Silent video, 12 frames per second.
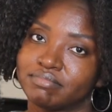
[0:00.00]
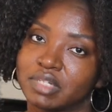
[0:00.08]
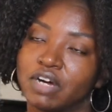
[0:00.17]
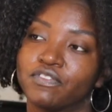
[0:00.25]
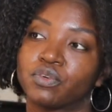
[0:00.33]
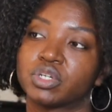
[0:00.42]

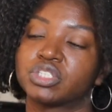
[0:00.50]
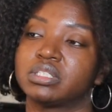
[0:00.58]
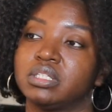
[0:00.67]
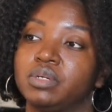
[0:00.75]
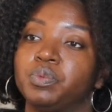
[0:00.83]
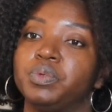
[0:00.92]

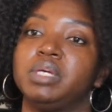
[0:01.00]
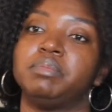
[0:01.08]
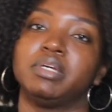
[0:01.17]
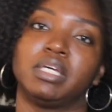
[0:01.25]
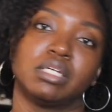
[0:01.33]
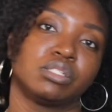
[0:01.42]
unfortunately, we
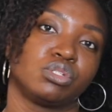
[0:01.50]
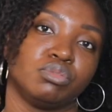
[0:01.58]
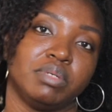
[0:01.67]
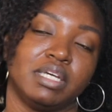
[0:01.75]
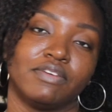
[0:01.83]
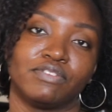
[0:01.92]
begin to
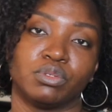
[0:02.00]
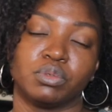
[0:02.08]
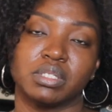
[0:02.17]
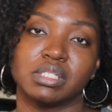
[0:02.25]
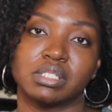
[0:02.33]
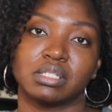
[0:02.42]
be
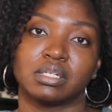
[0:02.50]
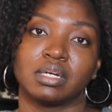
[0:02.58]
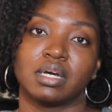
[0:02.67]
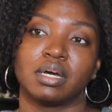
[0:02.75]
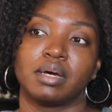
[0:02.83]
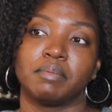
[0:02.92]
influenced
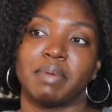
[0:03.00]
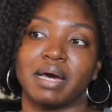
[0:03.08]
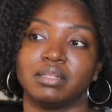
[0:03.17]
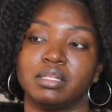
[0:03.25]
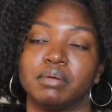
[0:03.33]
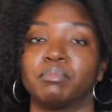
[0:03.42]
by
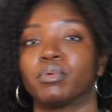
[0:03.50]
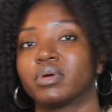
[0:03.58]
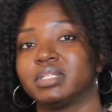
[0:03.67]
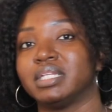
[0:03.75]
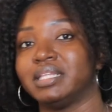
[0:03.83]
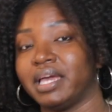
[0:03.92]
them more
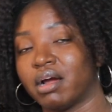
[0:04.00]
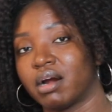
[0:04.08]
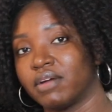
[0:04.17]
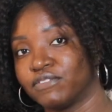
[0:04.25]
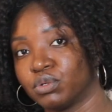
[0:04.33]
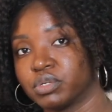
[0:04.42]
than they are
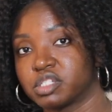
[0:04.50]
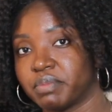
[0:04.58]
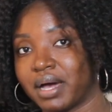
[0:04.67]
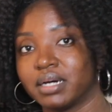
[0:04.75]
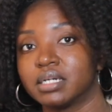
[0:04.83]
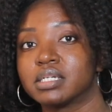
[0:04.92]
influenced
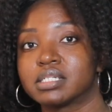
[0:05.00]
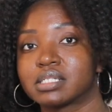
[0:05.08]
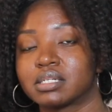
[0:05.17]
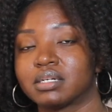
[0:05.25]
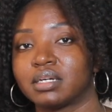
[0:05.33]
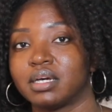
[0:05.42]
by
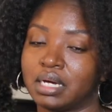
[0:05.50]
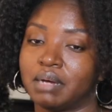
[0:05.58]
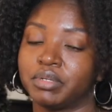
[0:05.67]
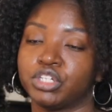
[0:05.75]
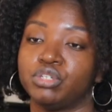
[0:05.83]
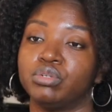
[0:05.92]
us. I'm
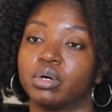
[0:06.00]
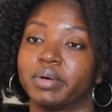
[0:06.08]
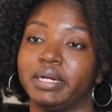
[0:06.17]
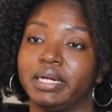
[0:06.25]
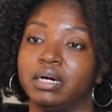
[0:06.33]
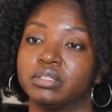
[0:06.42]
letting you know
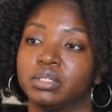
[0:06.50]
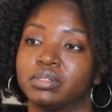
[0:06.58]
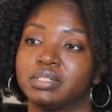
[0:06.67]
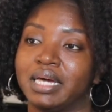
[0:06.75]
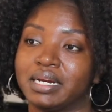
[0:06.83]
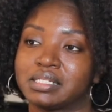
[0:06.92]
right now, though,
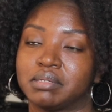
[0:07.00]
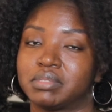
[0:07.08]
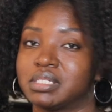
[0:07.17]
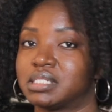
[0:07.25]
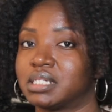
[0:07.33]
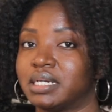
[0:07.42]
that is
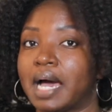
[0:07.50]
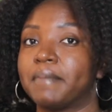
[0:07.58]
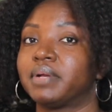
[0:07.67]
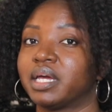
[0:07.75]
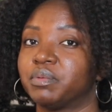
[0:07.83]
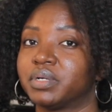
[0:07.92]
something to not
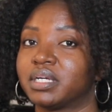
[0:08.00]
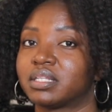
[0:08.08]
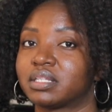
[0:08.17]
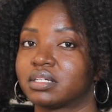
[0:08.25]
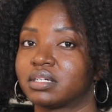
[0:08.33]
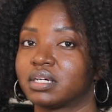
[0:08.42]
play
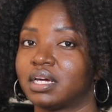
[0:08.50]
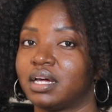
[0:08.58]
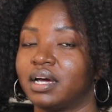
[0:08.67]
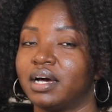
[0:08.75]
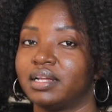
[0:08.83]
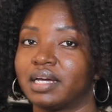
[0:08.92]
with.
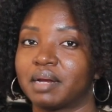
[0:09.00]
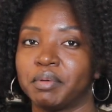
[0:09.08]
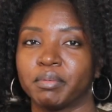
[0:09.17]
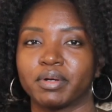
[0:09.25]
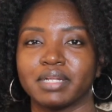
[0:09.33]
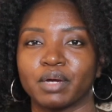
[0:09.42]
A lot of
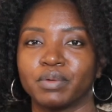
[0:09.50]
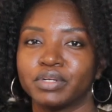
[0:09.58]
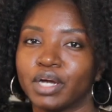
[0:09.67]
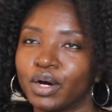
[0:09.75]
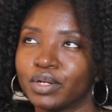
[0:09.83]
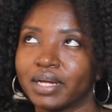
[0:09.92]
people are like, well,
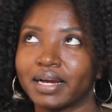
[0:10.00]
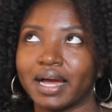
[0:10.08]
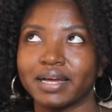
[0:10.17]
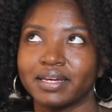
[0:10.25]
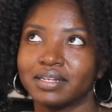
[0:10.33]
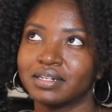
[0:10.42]
no, like
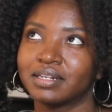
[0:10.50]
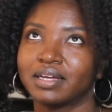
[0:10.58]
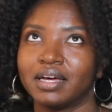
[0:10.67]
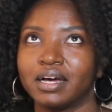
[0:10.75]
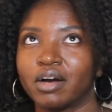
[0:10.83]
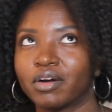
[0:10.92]
I can,
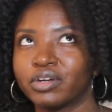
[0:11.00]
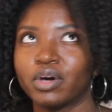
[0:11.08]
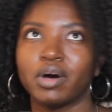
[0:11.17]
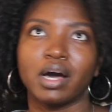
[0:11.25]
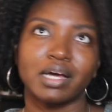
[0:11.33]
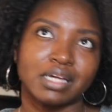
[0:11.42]
or no,
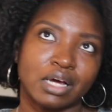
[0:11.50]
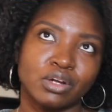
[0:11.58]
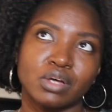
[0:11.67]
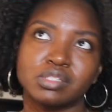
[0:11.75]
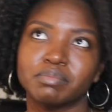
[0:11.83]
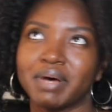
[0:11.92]
I, I
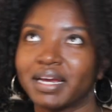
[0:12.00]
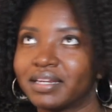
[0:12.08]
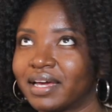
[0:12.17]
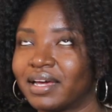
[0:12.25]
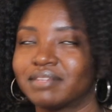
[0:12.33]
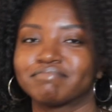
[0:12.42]
know somebody
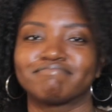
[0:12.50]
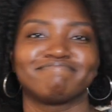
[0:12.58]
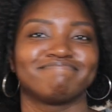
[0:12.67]
that,